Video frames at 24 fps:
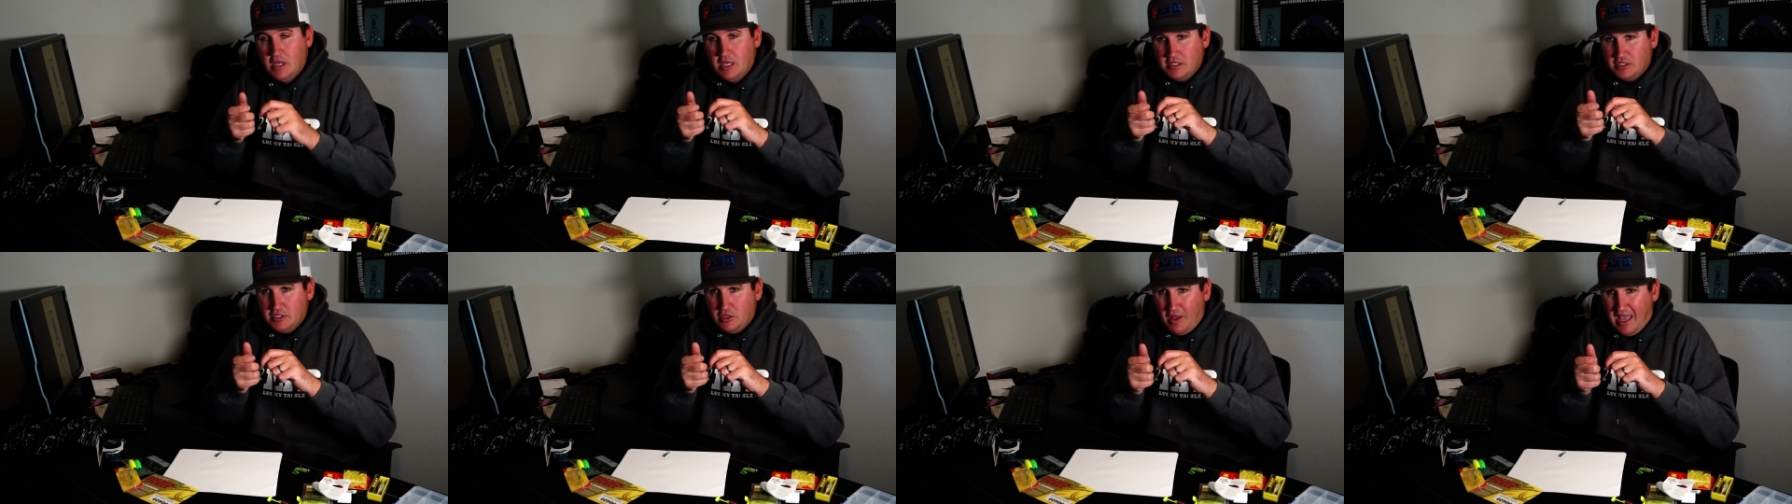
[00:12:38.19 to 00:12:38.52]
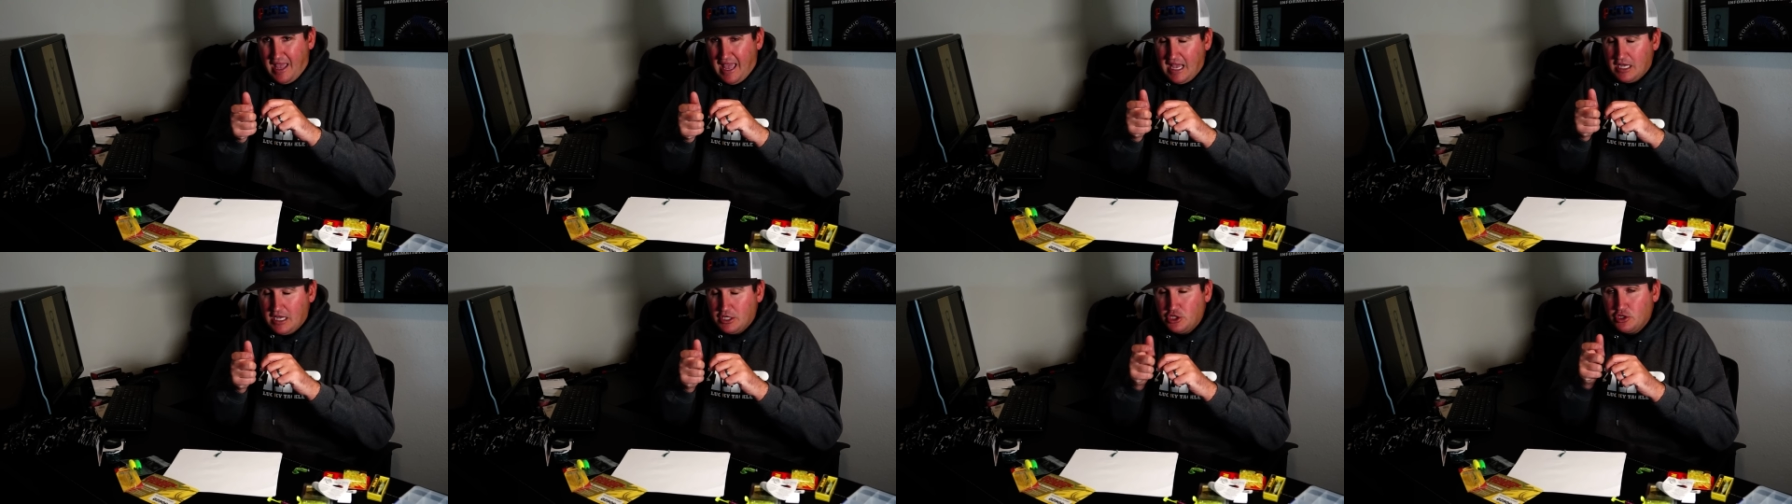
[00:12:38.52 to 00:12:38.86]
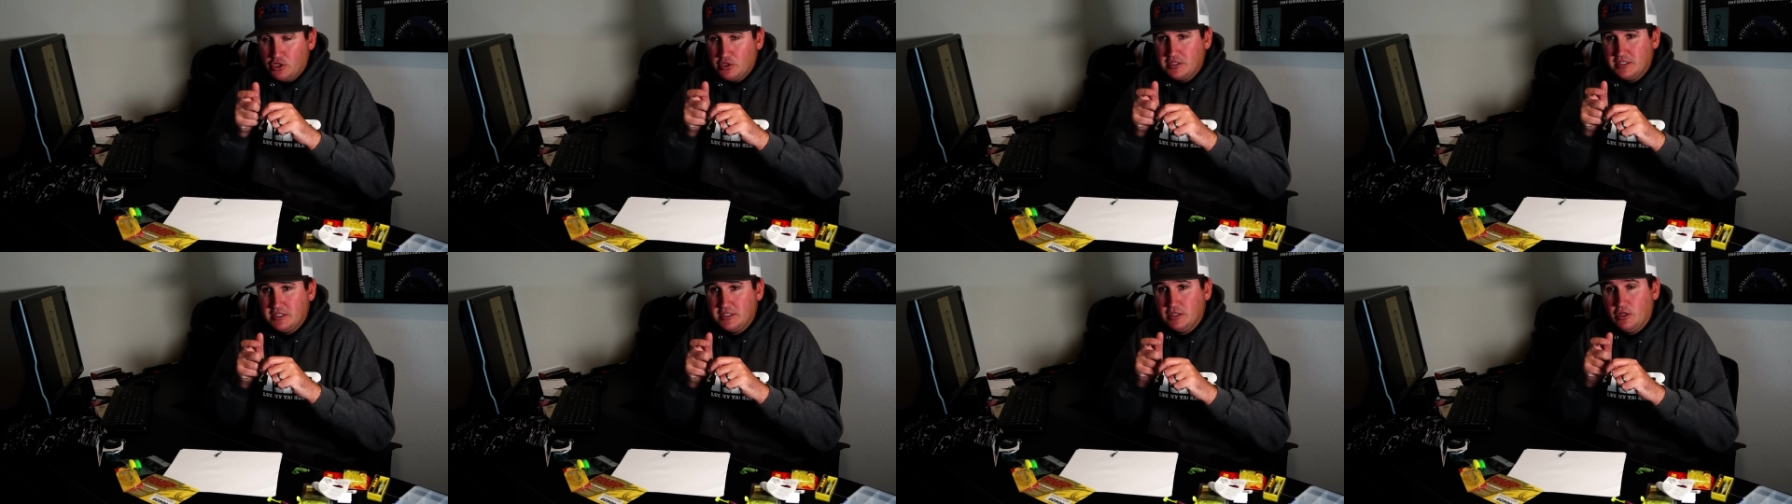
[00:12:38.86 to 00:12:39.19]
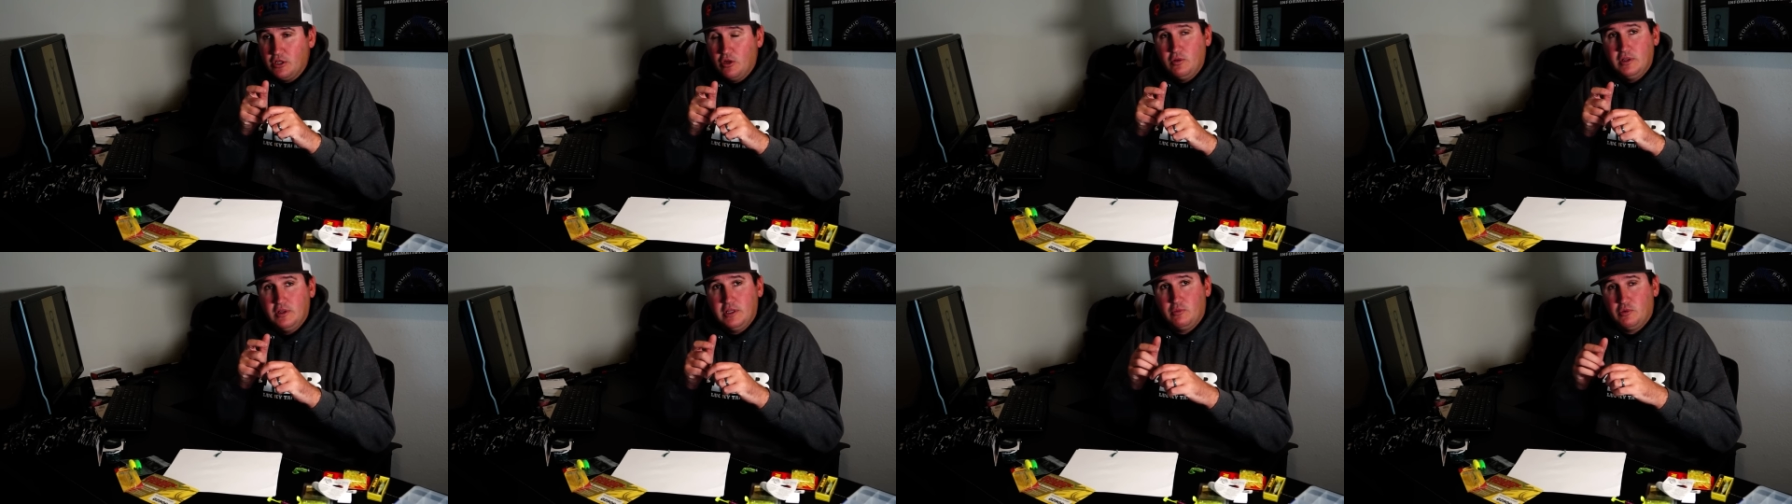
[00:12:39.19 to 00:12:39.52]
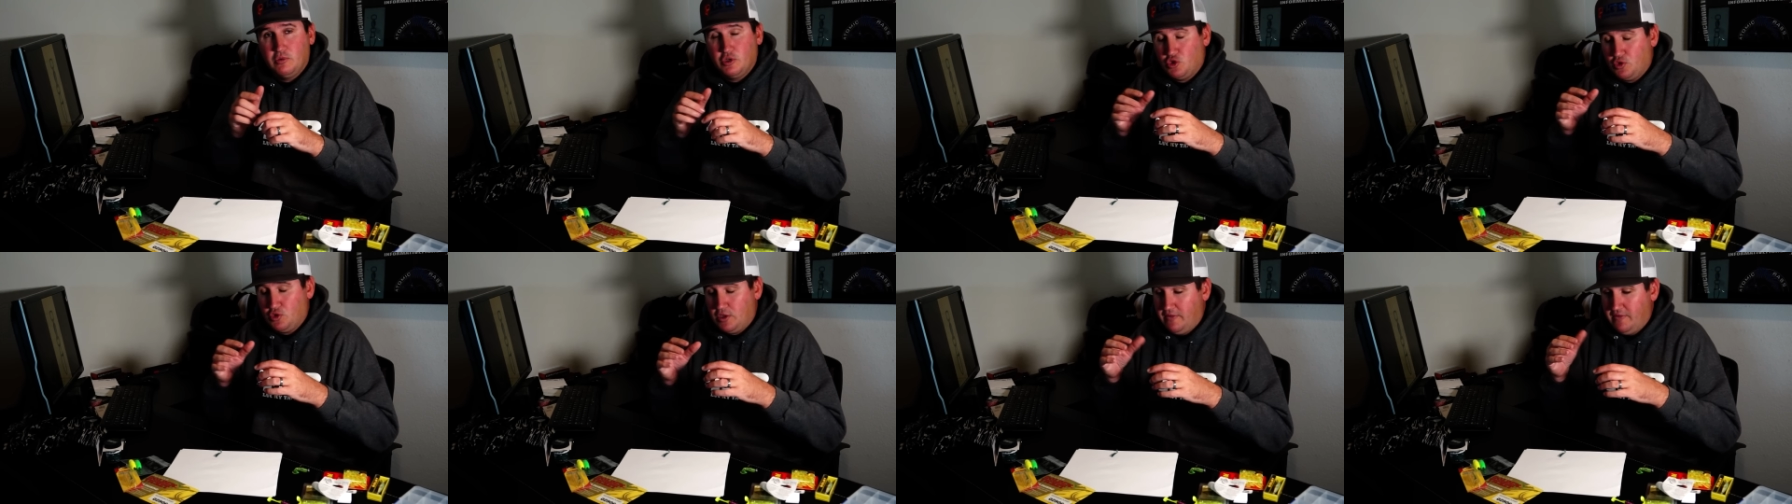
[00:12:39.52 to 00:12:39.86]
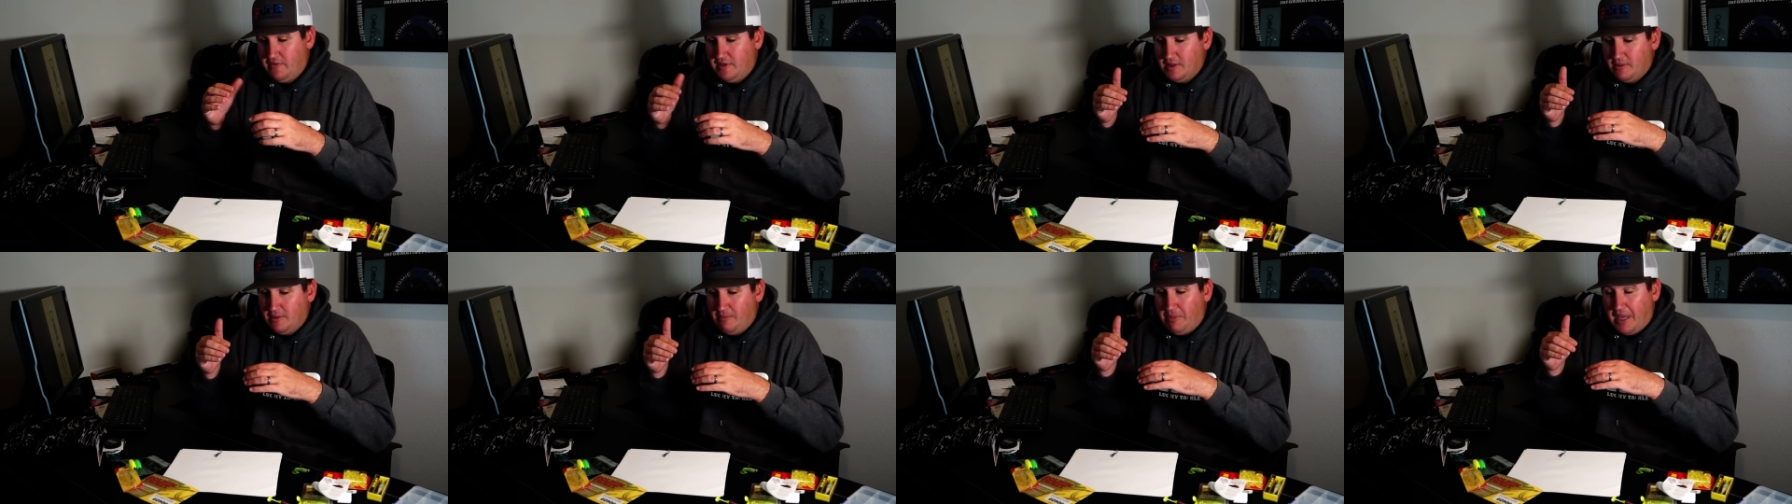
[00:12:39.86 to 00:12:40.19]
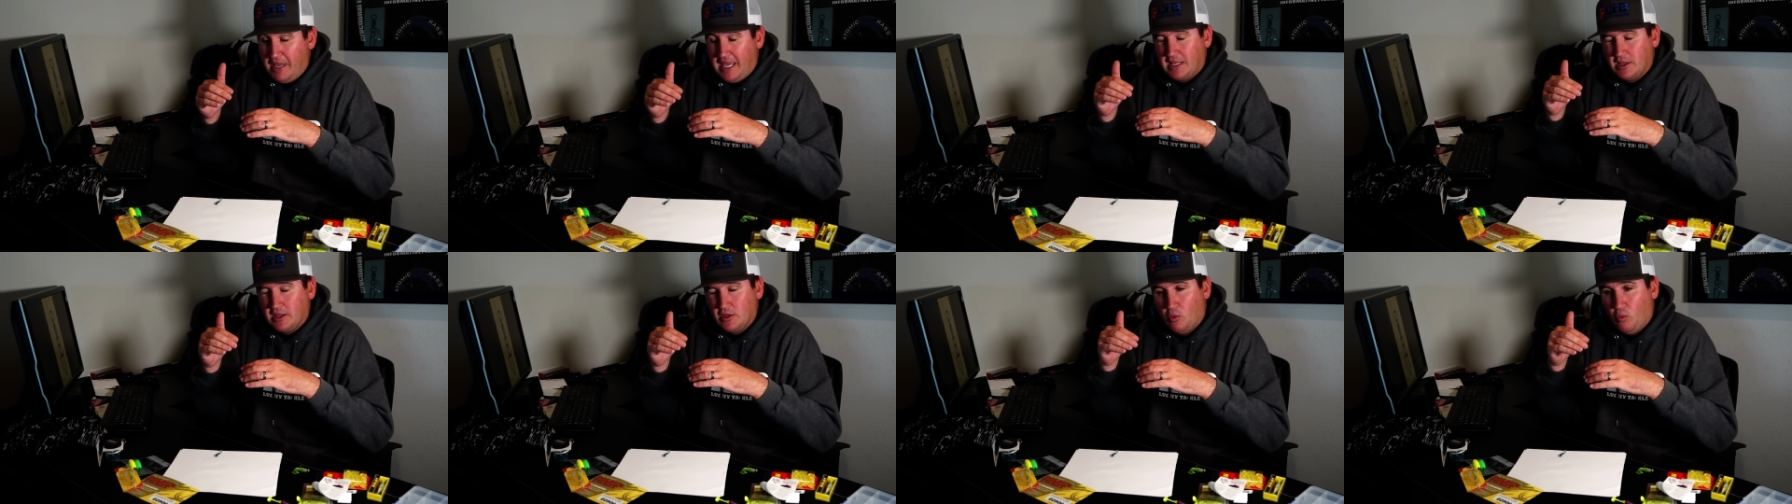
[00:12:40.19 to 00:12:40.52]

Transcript: So as you're slowly retrieving the bait,